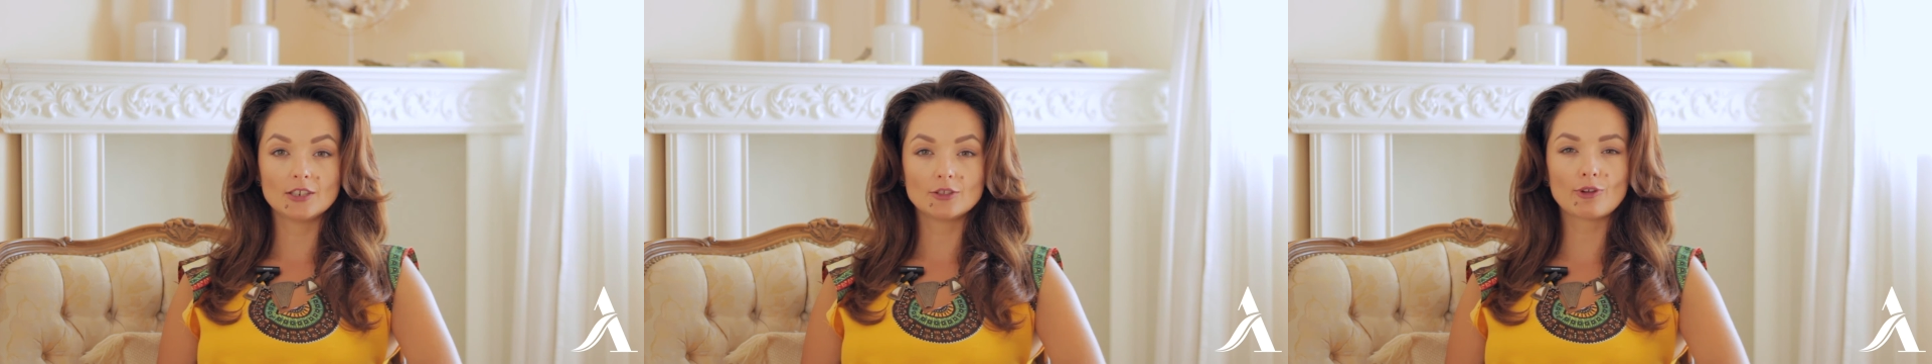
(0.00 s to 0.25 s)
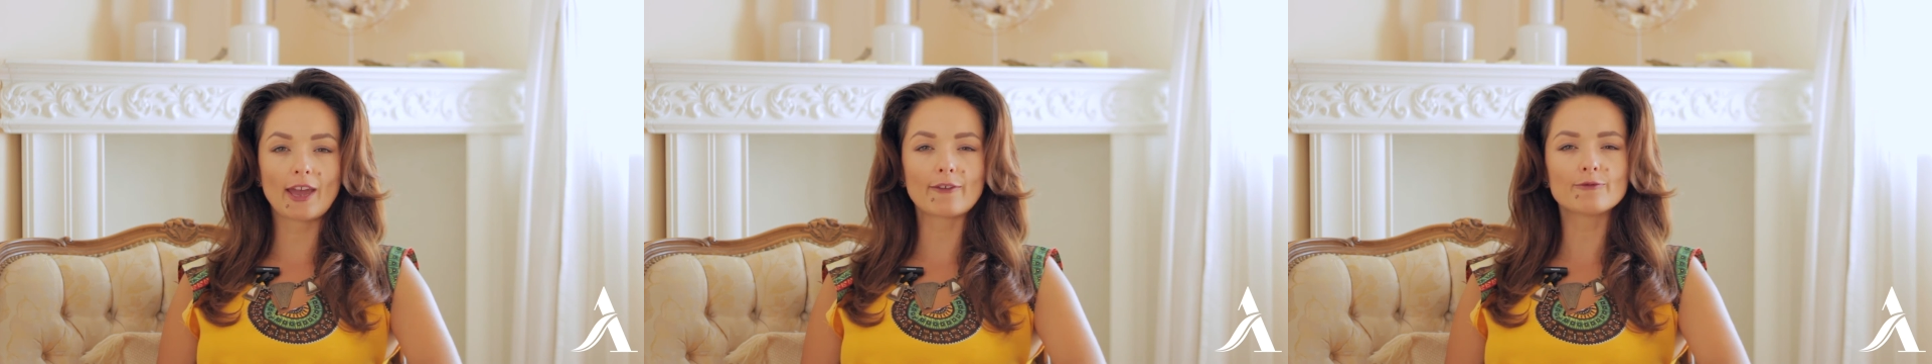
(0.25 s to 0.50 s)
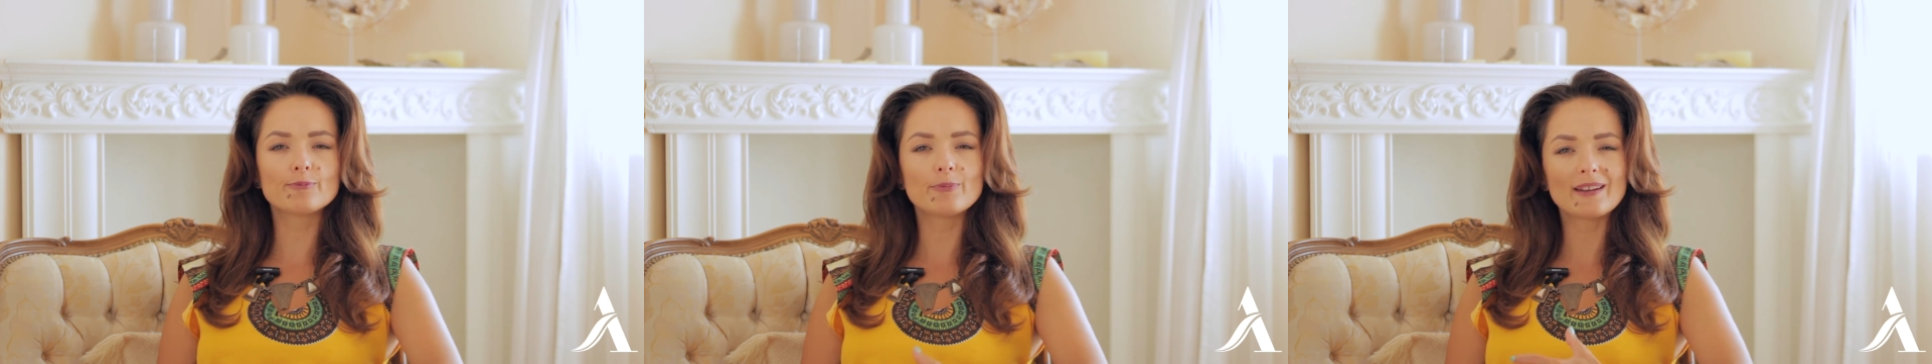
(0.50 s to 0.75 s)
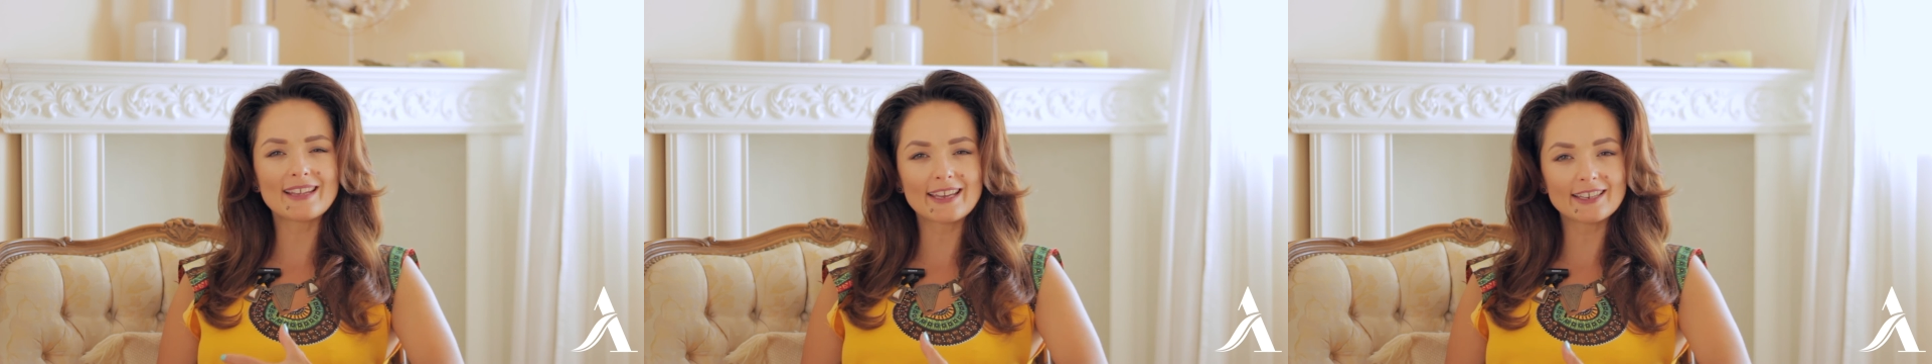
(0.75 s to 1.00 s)
to have
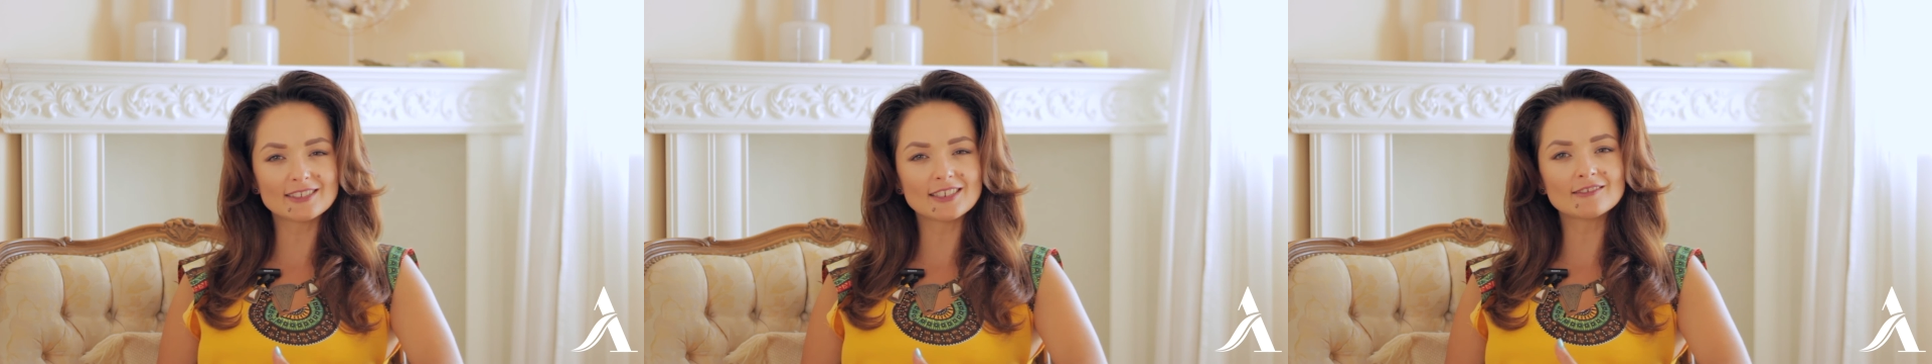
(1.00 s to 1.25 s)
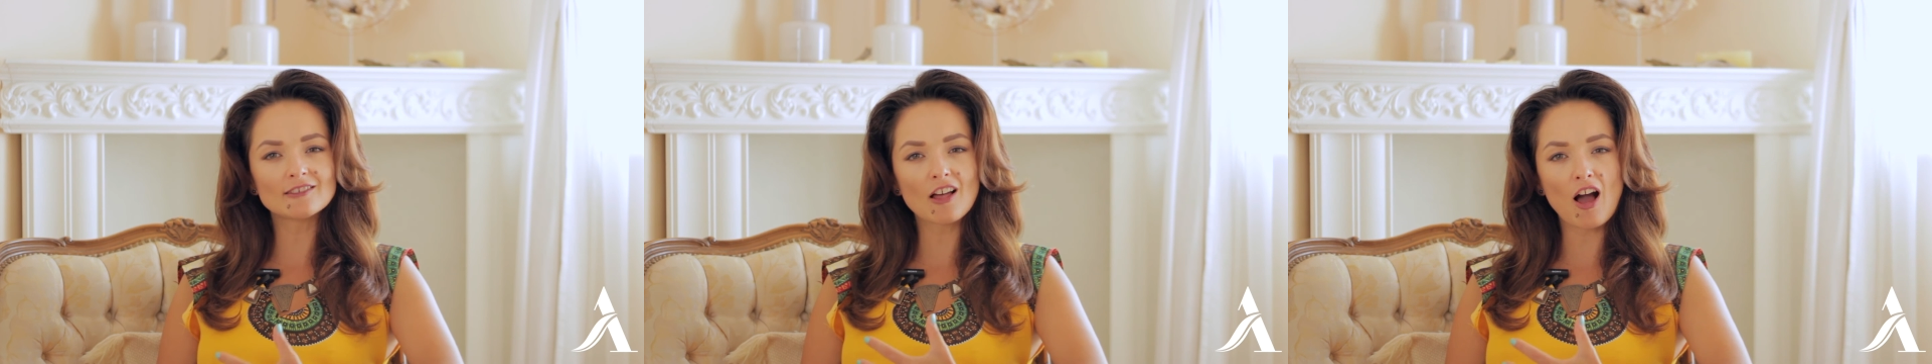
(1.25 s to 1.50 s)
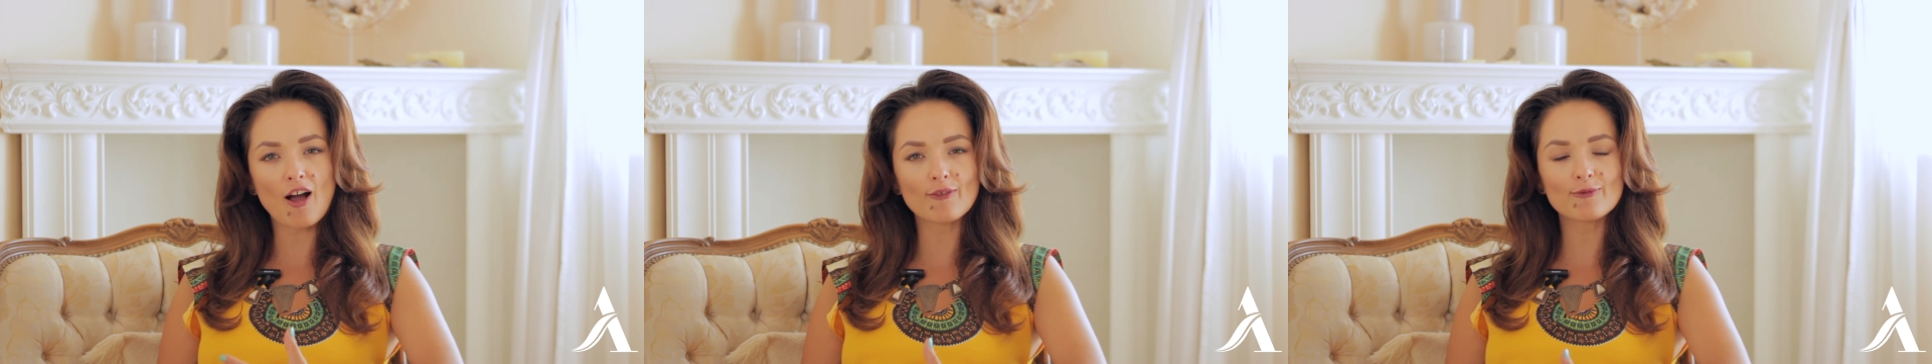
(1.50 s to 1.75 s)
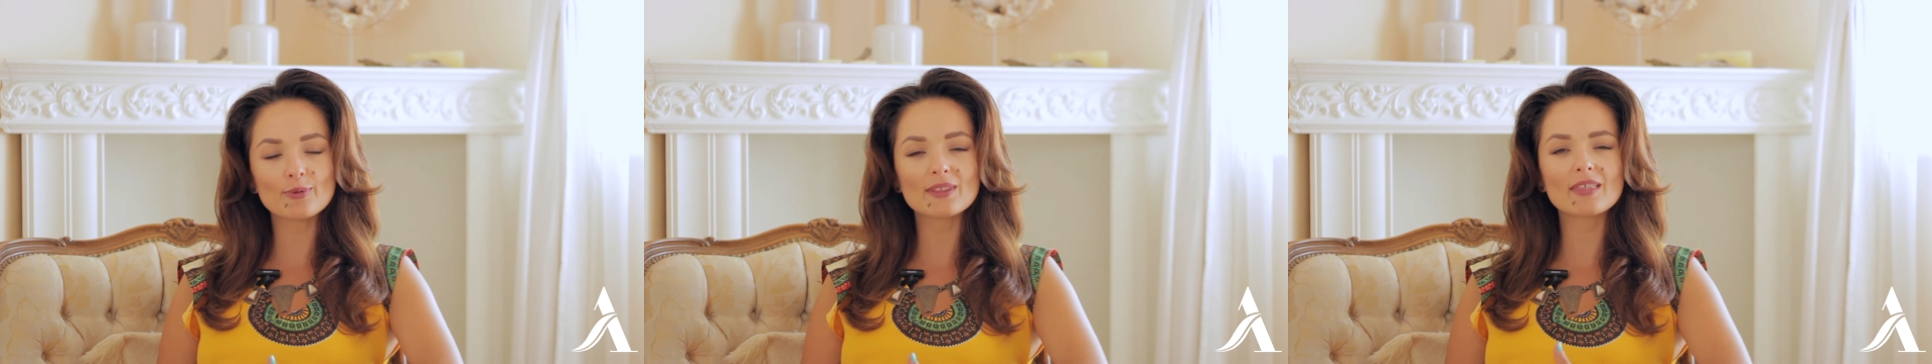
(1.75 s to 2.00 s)
played and
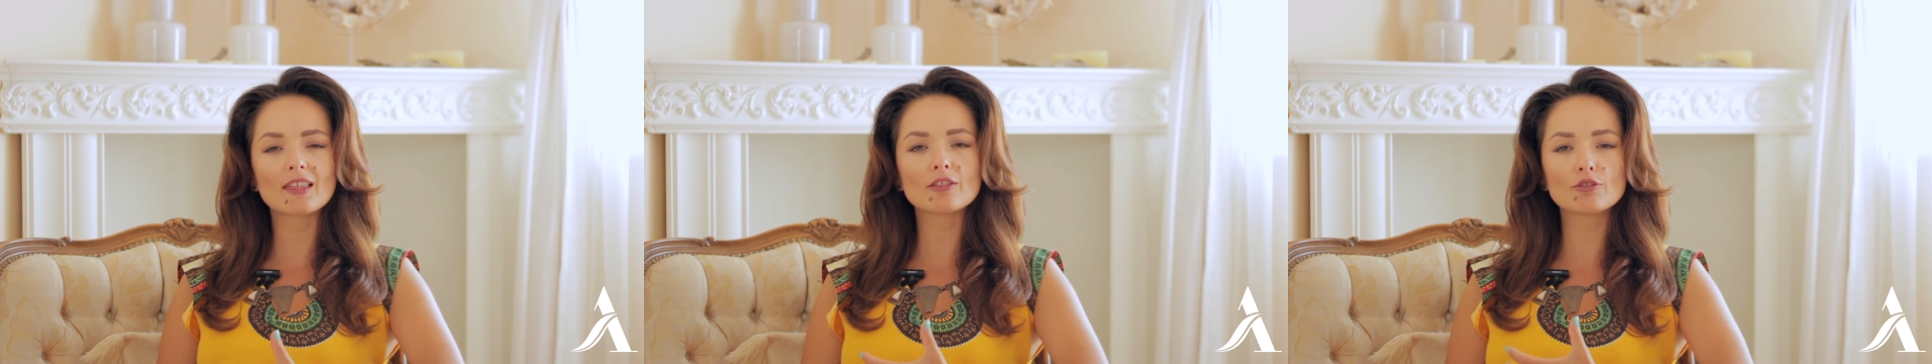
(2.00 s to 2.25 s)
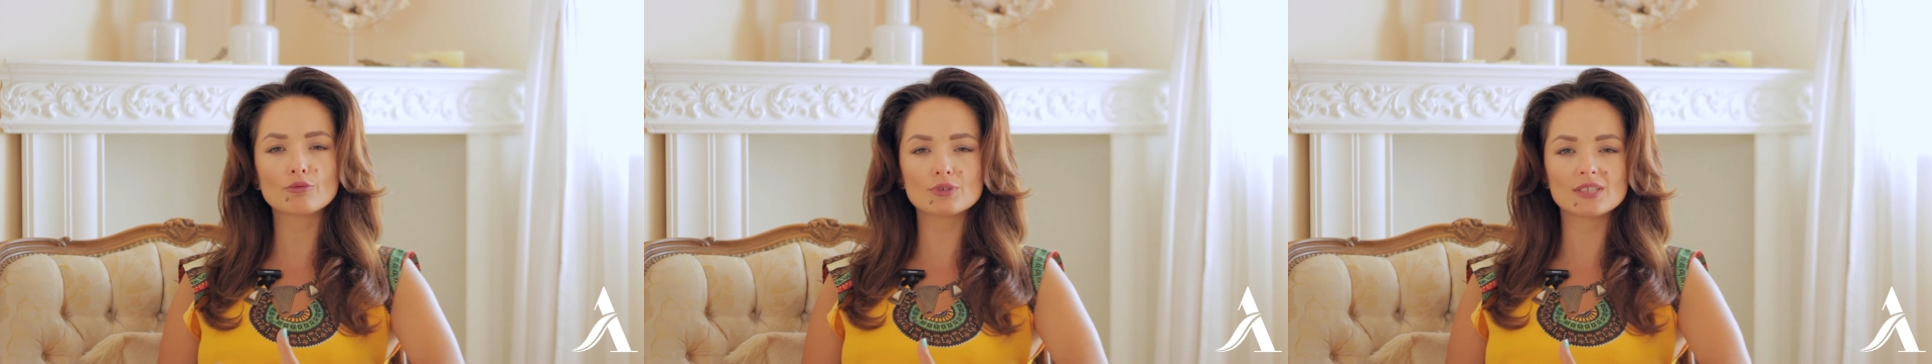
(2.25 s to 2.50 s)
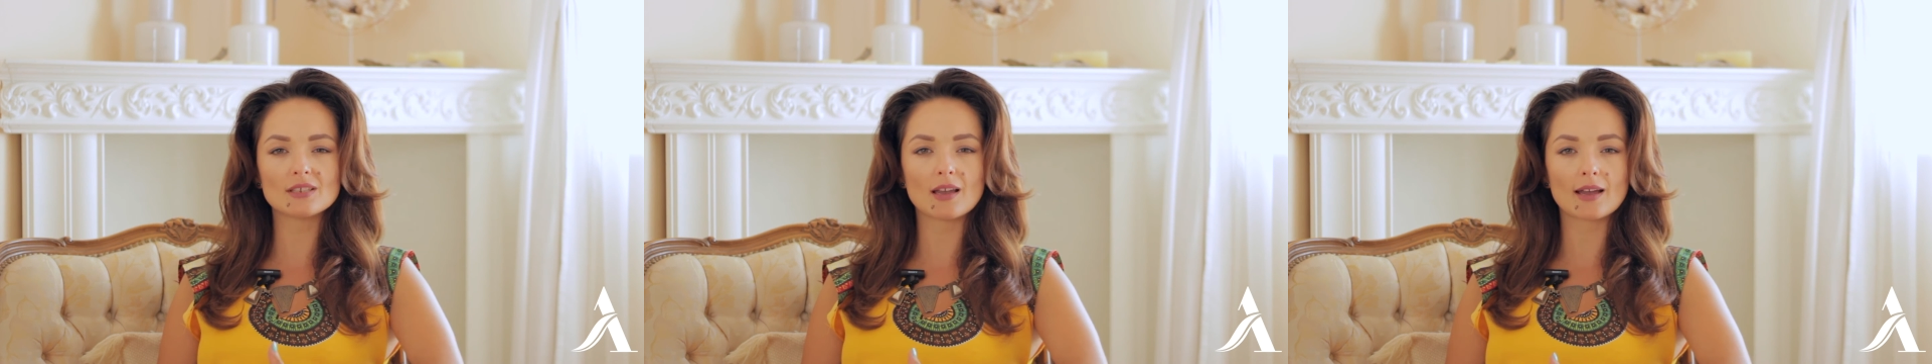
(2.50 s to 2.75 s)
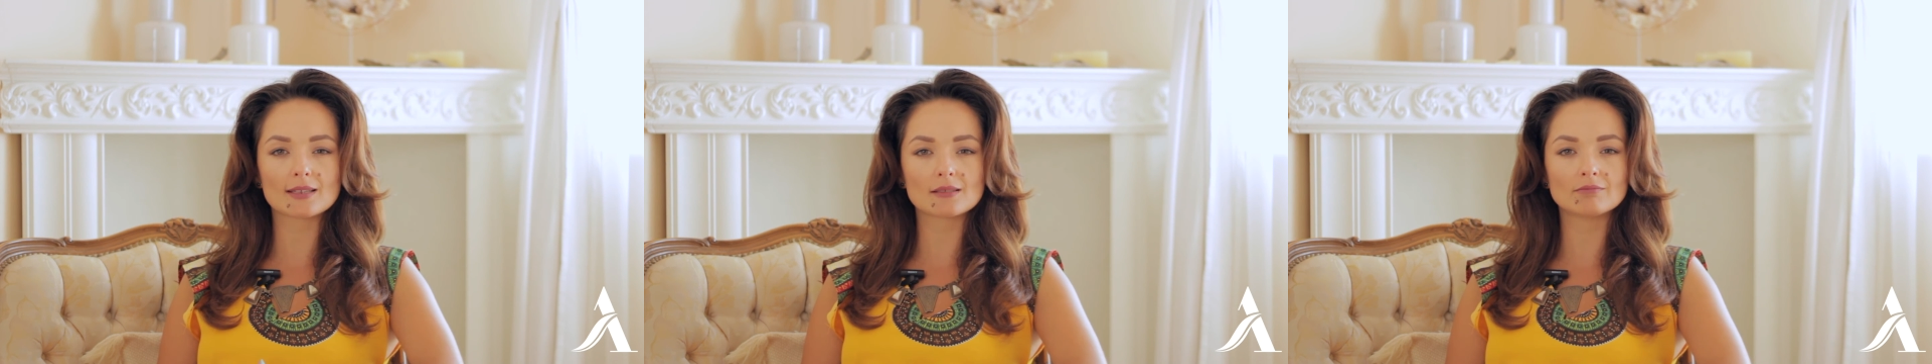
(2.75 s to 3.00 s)
laughed with
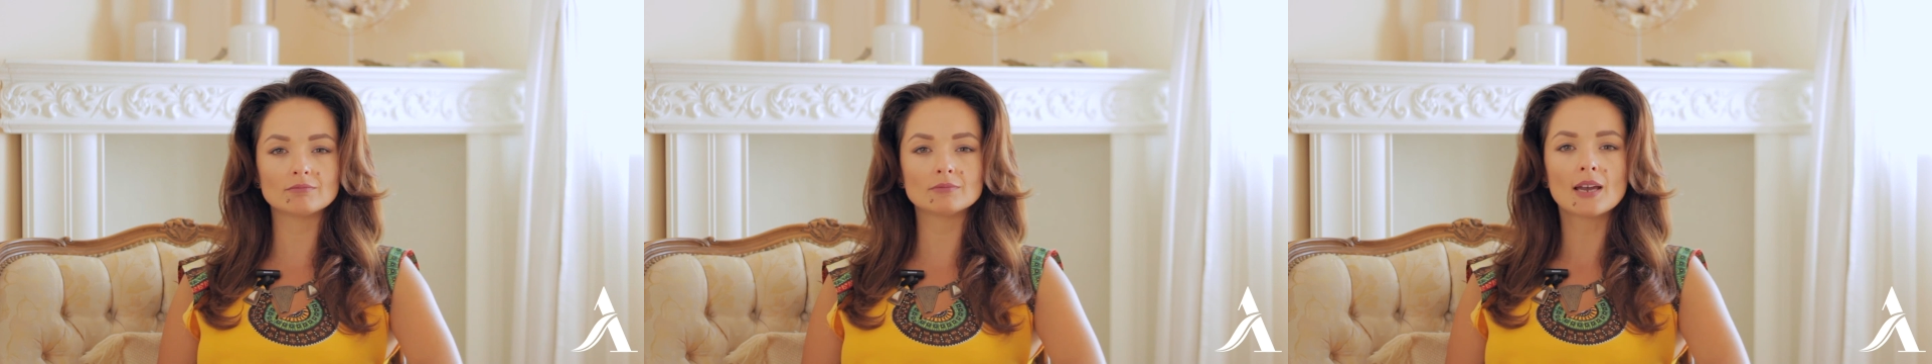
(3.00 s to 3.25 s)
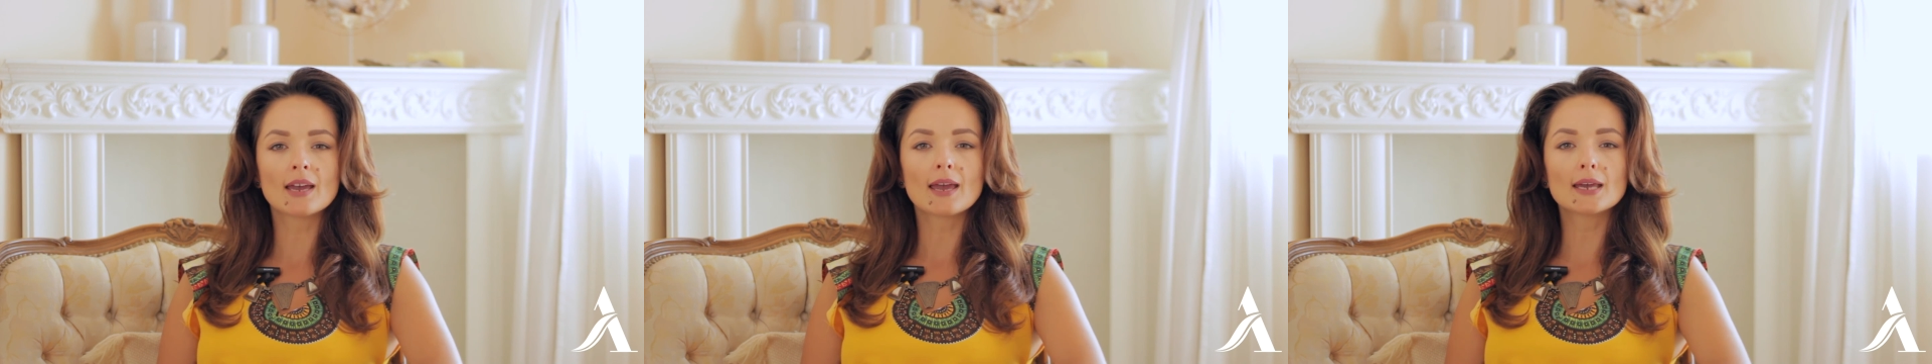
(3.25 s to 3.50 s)
enthusiasm